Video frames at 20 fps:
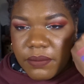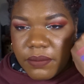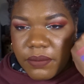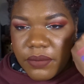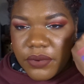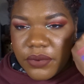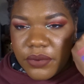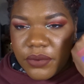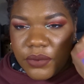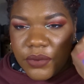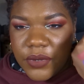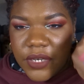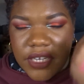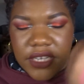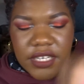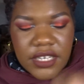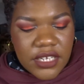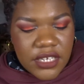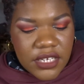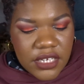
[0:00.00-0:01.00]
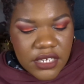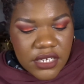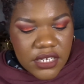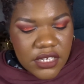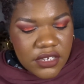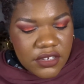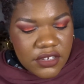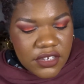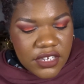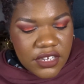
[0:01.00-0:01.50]

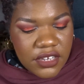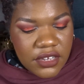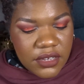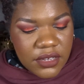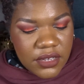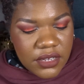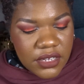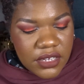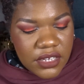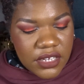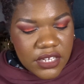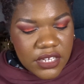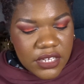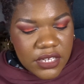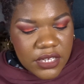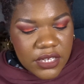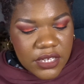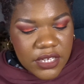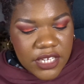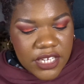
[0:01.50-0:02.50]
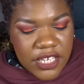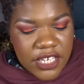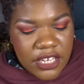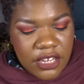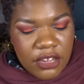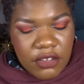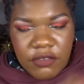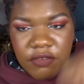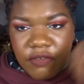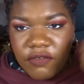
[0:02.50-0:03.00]
pretty
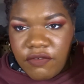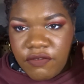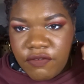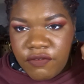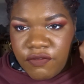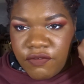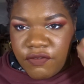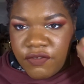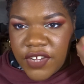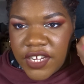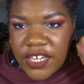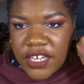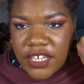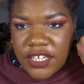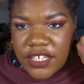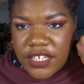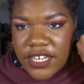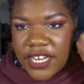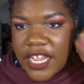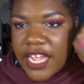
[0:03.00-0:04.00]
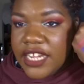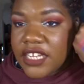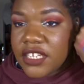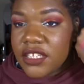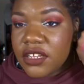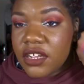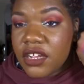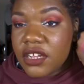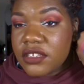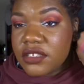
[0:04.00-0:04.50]
faint, like
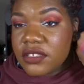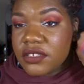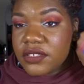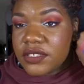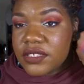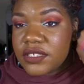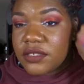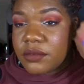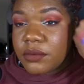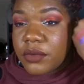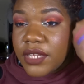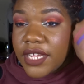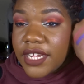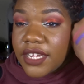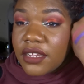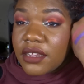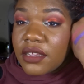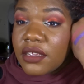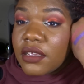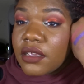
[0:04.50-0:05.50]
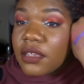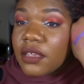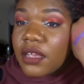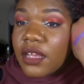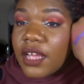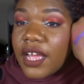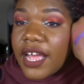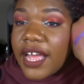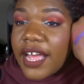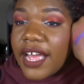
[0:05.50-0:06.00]
not noticeable. Like,
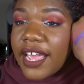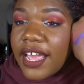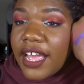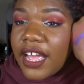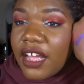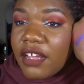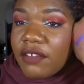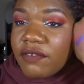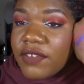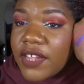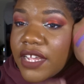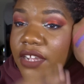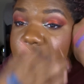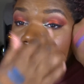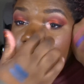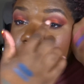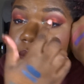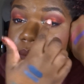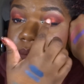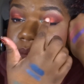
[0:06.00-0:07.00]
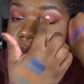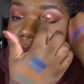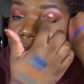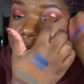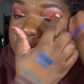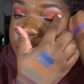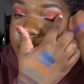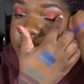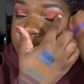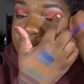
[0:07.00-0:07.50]
I have like a
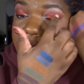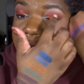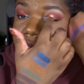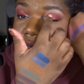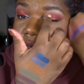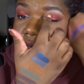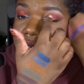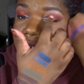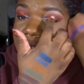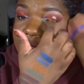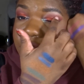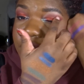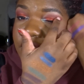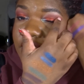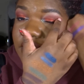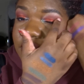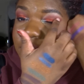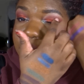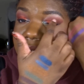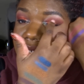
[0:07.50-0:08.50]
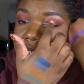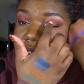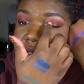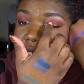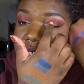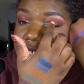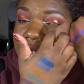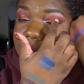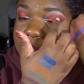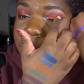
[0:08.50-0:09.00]
burn
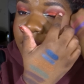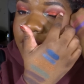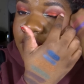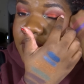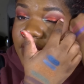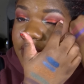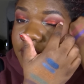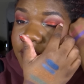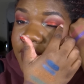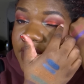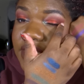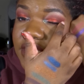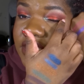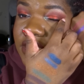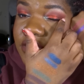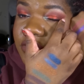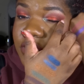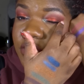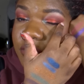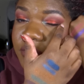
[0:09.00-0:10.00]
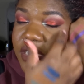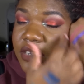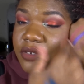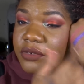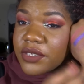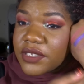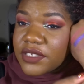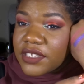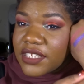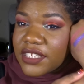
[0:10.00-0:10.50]
raspberry plum eyeshadow in my
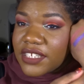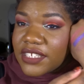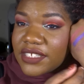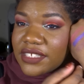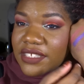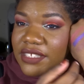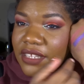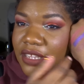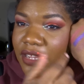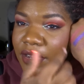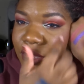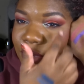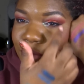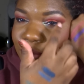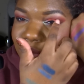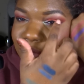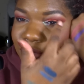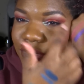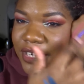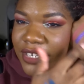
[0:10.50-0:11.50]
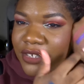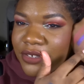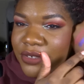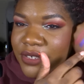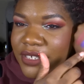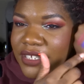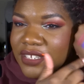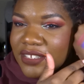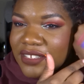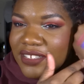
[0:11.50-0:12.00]
crease and it's brighter
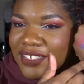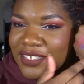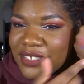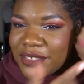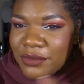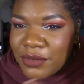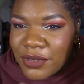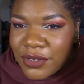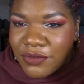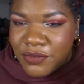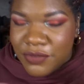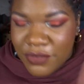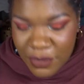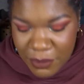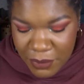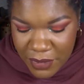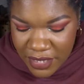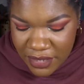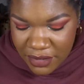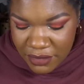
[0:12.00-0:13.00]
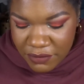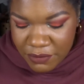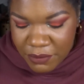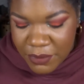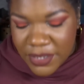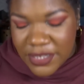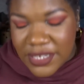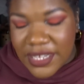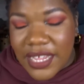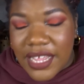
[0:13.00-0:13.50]
than this one from Elf,
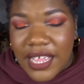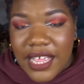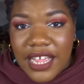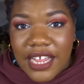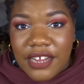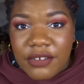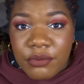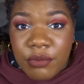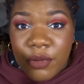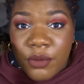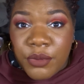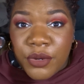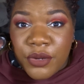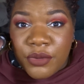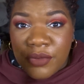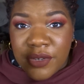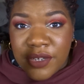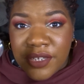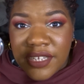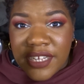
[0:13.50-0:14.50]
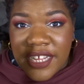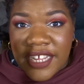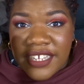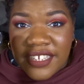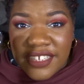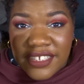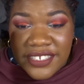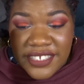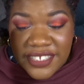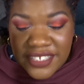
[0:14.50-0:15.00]
but I remember really
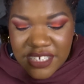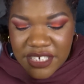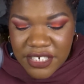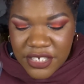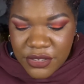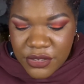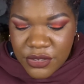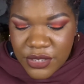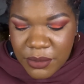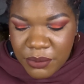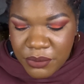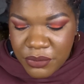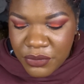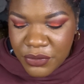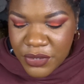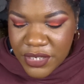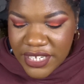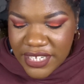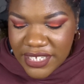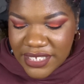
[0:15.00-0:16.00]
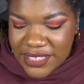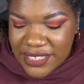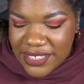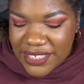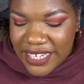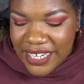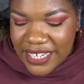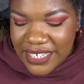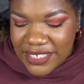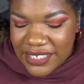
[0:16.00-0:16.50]
liking this eyeshadow, so I'm pretty
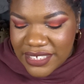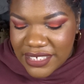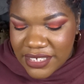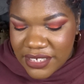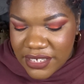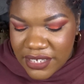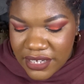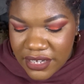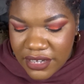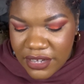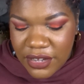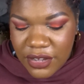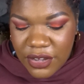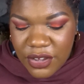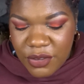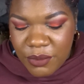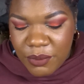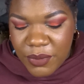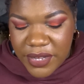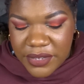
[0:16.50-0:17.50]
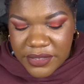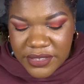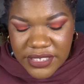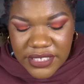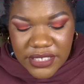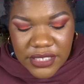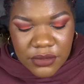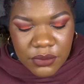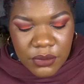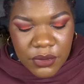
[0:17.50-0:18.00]
excited about
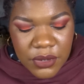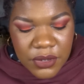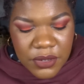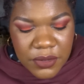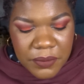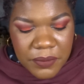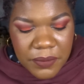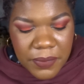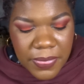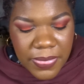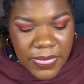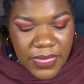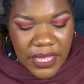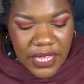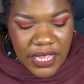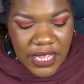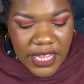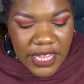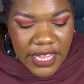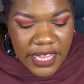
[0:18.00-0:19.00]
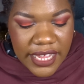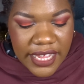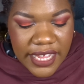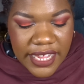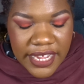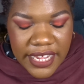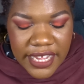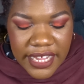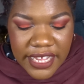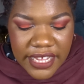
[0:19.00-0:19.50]
this one.
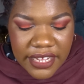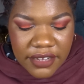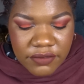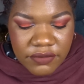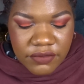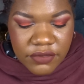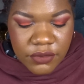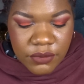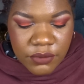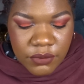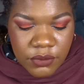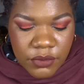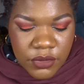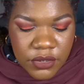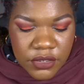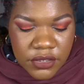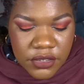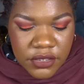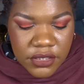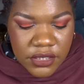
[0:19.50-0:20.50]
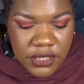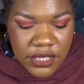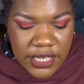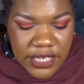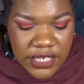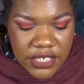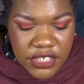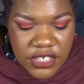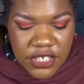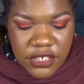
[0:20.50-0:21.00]
I have one
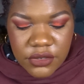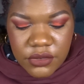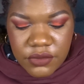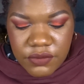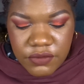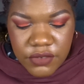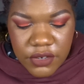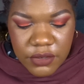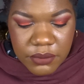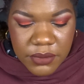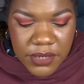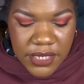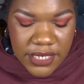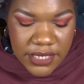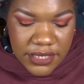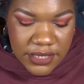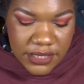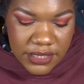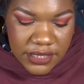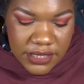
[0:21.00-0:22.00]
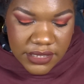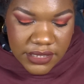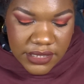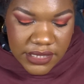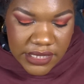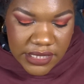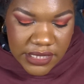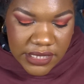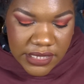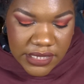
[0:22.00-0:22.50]
eyeshadow from NYX. This
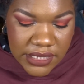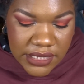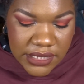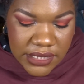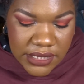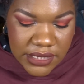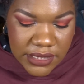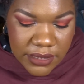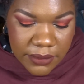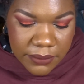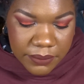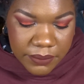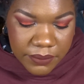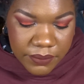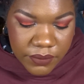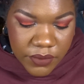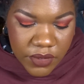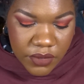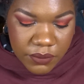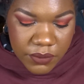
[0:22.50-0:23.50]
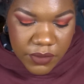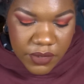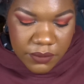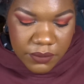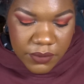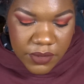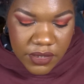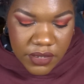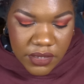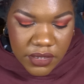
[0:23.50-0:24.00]
is
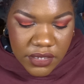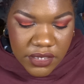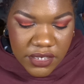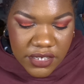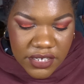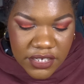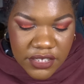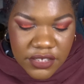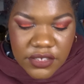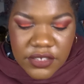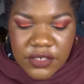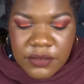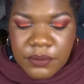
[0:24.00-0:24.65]
the